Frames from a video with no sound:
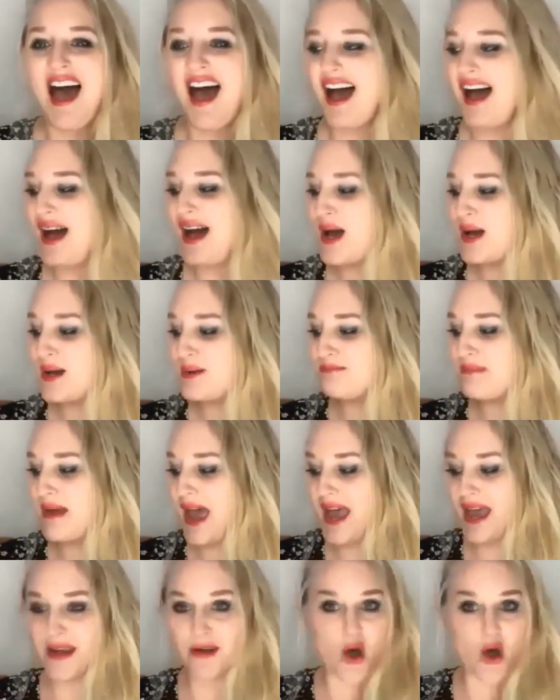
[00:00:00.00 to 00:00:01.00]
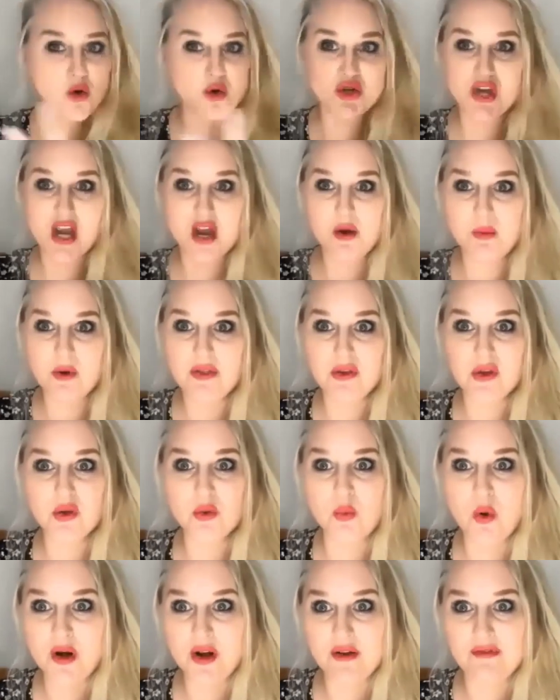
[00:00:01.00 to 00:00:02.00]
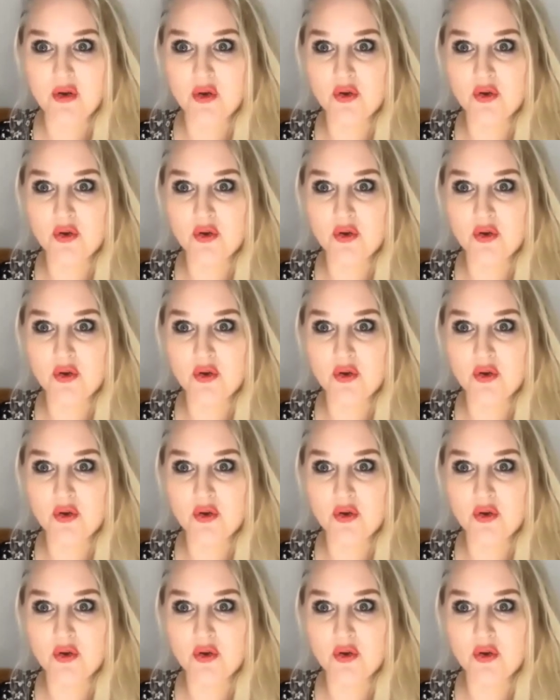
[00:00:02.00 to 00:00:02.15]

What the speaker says: and I'll share with you what I've